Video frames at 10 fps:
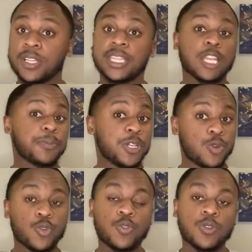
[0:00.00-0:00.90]
That'll be
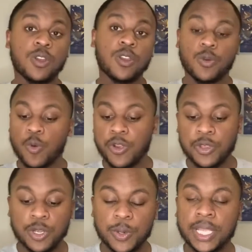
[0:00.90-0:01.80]
cool. Or
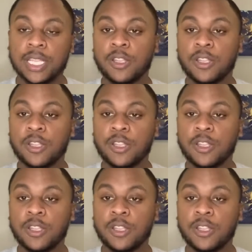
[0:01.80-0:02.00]
it can